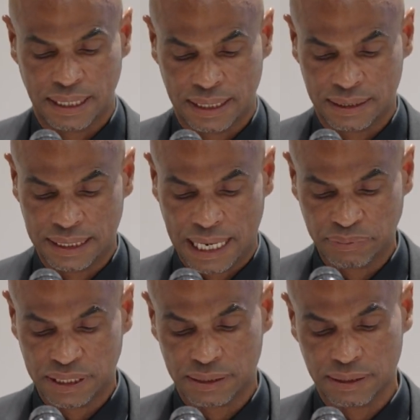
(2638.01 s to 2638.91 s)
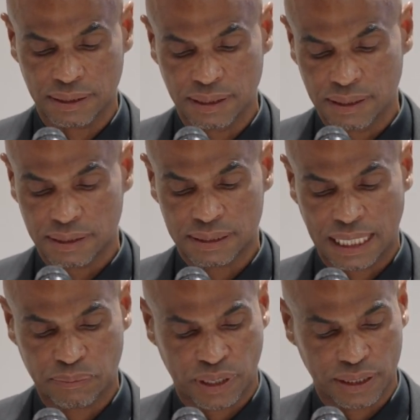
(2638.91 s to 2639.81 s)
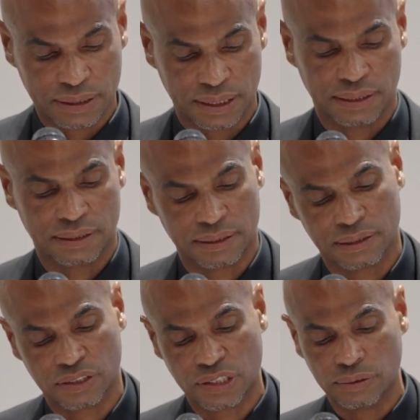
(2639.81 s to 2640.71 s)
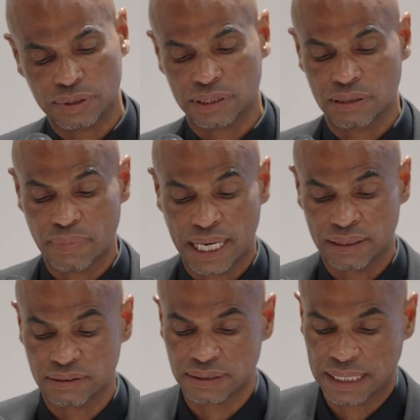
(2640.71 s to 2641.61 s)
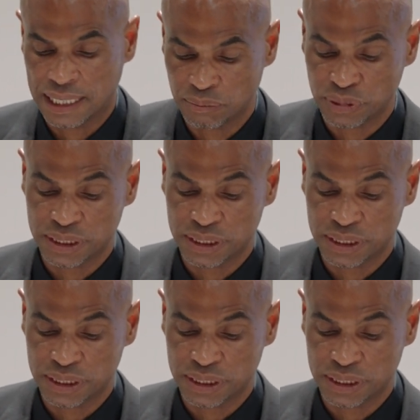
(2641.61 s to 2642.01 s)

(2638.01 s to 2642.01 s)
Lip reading: and adapting the typologies to suit the demands and